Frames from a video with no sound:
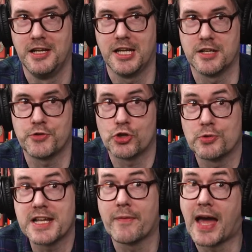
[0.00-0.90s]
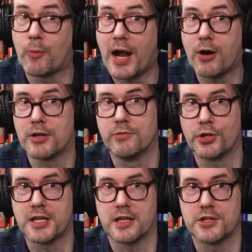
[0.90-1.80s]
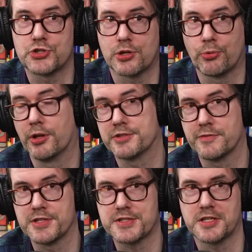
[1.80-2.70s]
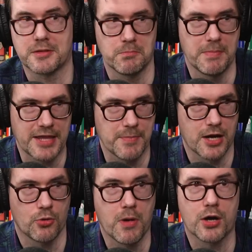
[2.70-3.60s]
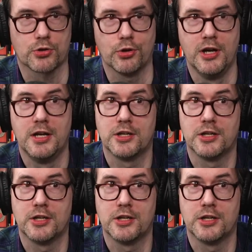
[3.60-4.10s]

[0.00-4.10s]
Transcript: And if you go down that route of looking at a general relativistic mathematical model,